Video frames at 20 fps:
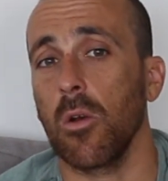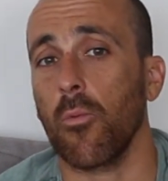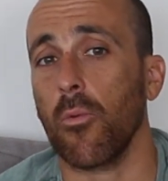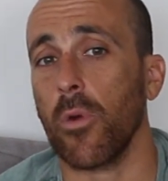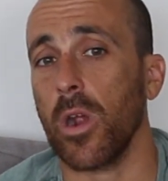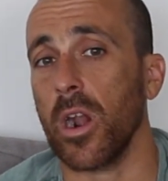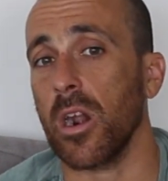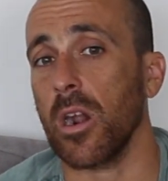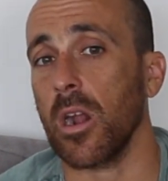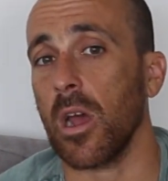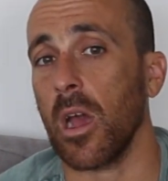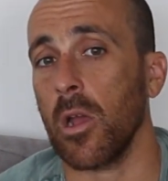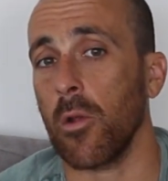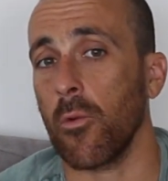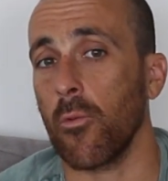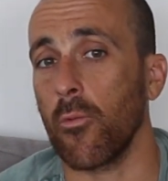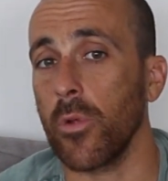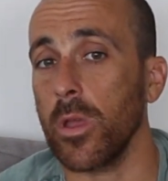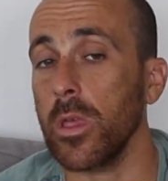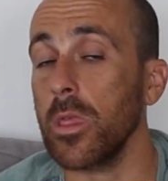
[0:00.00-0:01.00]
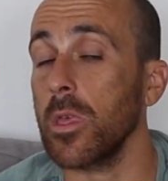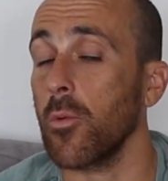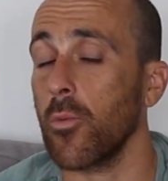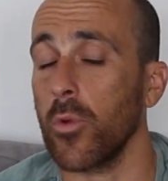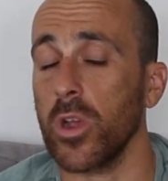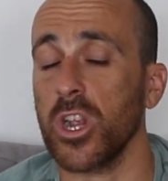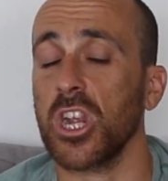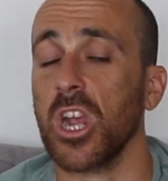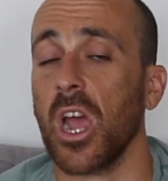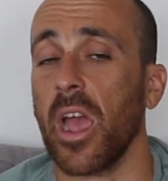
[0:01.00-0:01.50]
where I really
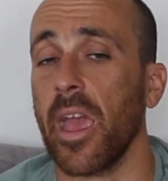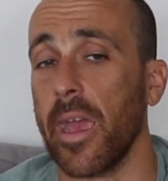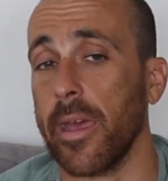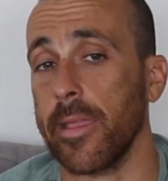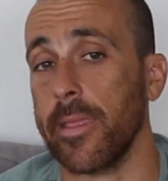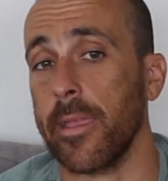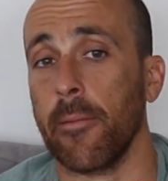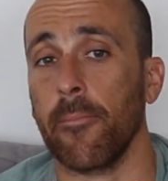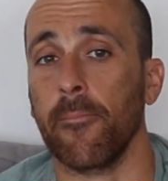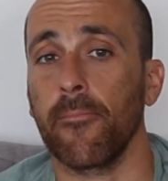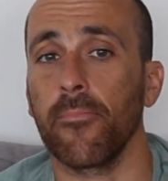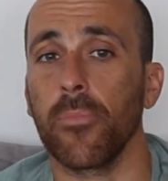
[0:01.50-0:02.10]
wish I had them.